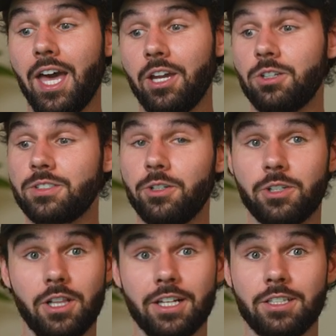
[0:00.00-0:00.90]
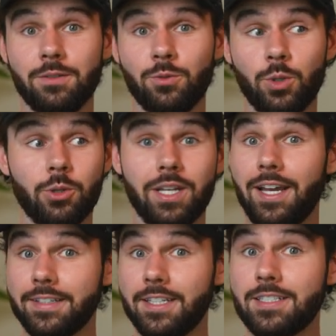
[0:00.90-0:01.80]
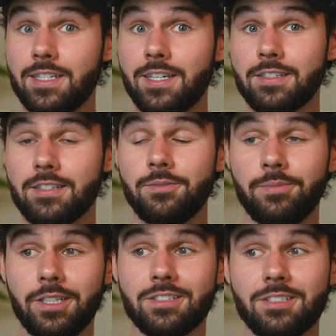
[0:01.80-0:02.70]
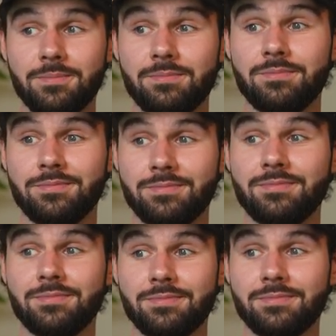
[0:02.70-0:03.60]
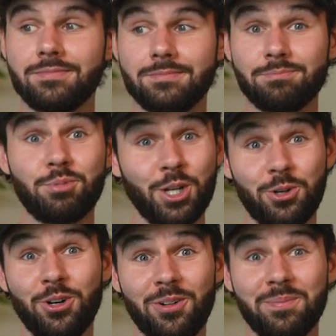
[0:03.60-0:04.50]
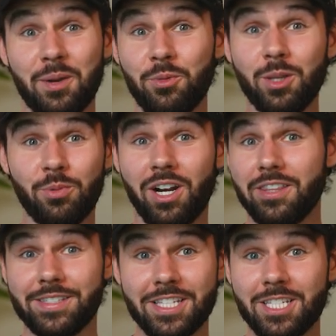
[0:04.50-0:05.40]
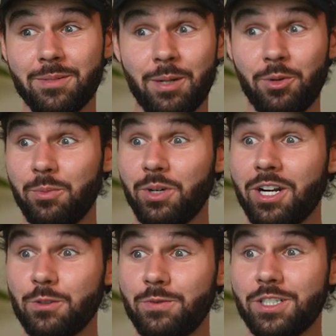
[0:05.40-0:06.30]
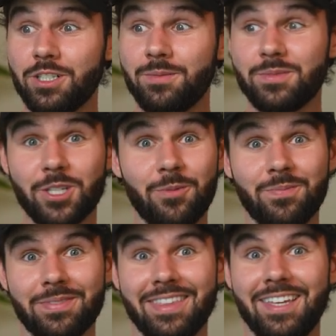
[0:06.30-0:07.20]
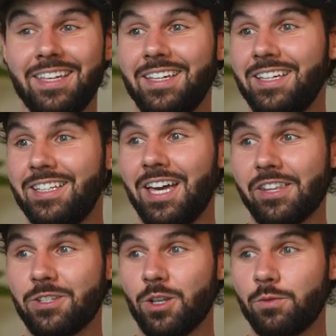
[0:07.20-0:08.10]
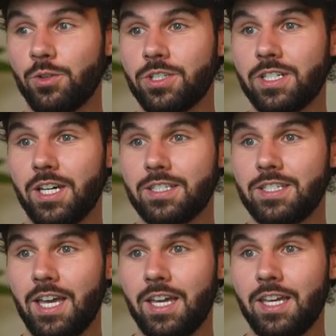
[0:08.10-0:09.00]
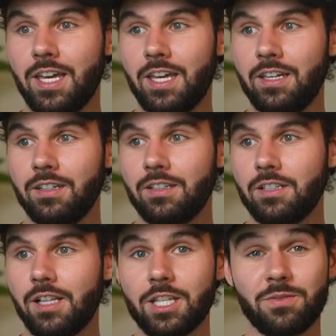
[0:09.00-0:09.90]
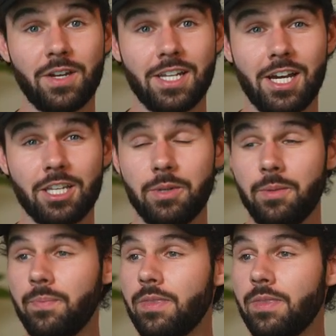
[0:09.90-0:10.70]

AI Art Sellers Collective where you can get access to this. It's pretty cool. I'm really proud of the system and I'm really proud of this feature. So yeah, this is our first uh, CIA classified document.